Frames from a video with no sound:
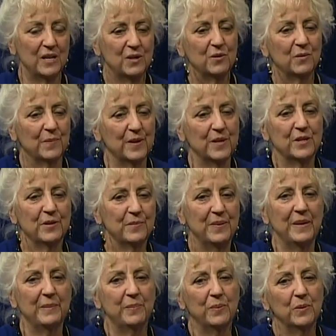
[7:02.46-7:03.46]
to a bunch of
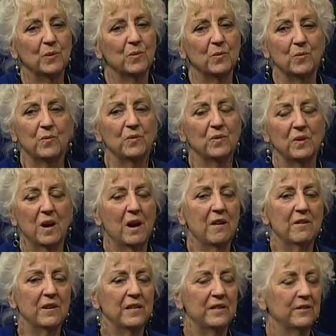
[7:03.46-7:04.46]
people who
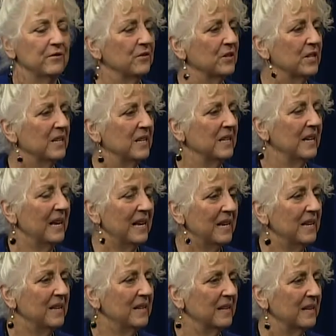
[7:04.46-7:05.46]
aren't interested in
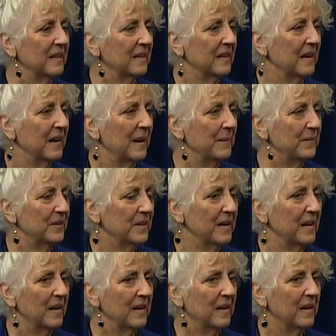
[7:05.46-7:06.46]
anything that I'm
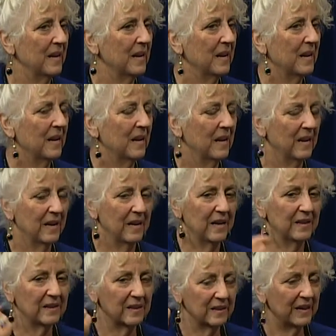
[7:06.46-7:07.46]
saying,
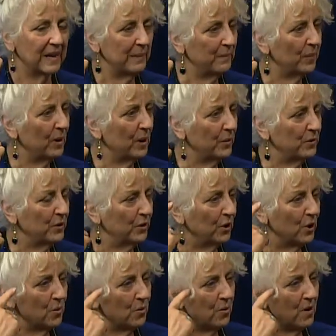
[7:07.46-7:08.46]
the light bulb should go